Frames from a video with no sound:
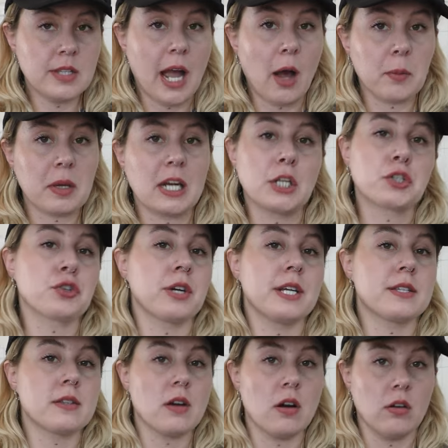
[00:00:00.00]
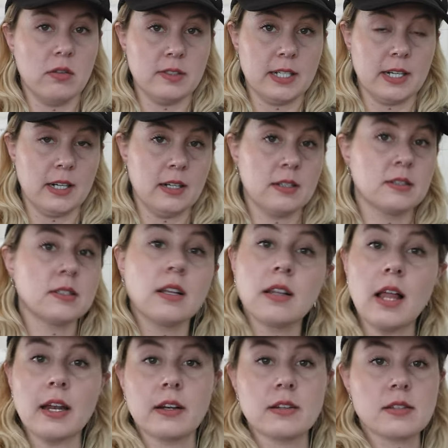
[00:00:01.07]
now I'm gonna trace over the
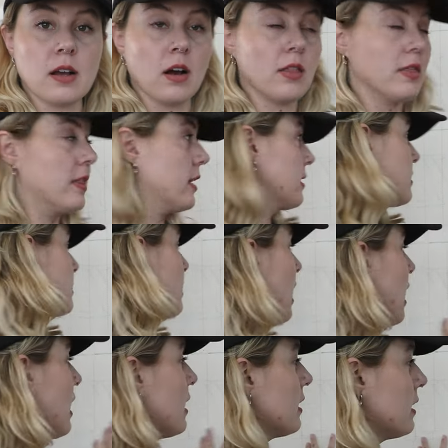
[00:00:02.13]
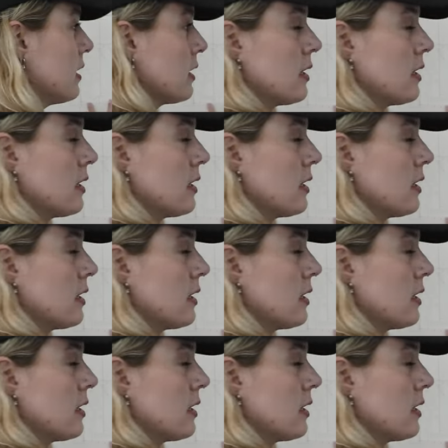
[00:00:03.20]
letters on this side.